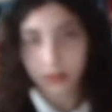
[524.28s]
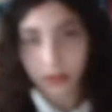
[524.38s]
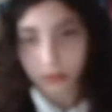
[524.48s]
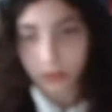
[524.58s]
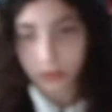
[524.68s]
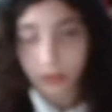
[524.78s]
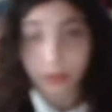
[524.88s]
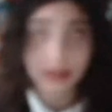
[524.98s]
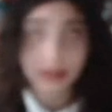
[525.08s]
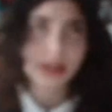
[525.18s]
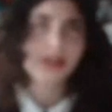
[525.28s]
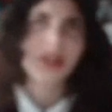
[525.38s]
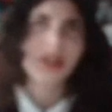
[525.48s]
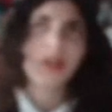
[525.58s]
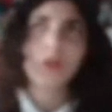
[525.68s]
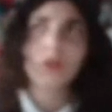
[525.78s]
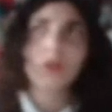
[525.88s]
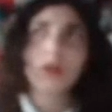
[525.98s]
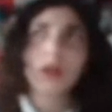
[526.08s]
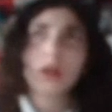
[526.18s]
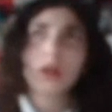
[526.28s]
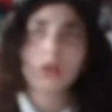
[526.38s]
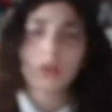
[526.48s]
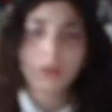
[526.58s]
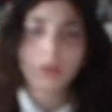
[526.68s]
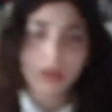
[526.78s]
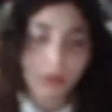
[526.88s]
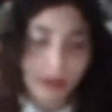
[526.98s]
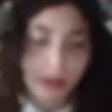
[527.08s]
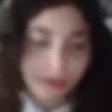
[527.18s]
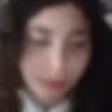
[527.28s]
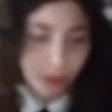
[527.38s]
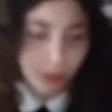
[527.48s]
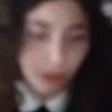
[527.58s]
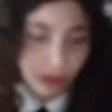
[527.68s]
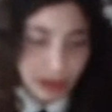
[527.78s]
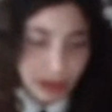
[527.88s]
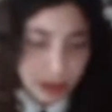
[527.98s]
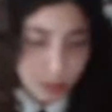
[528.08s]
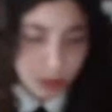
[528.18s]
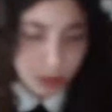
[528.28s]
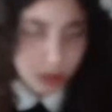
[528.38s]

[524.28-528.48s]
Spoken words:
That was my sister, and I thought not only would it annoy her if I put her on this, but